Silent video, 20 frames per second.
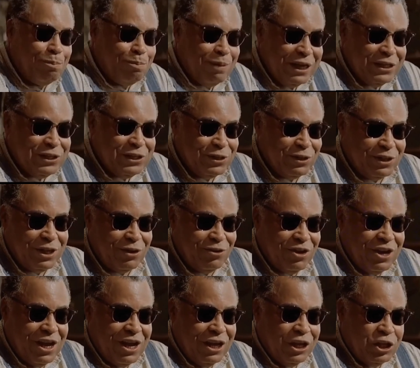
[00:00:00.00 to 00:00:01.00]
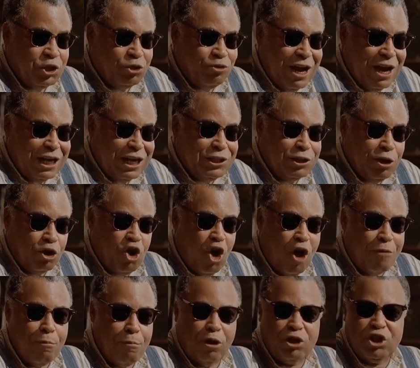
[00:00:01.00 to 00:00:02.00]
the plate so that strike zone
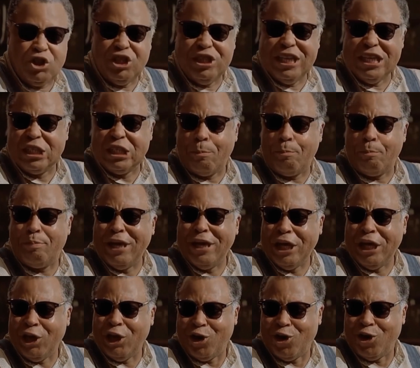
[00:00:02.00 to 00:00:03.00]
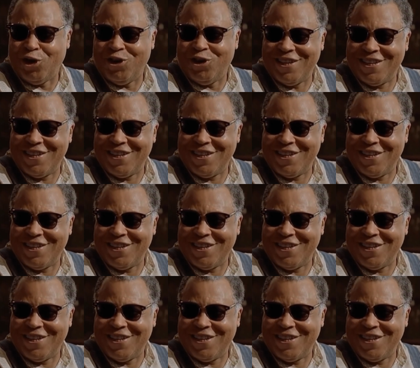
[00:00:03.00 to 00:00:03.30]
almost disappeared.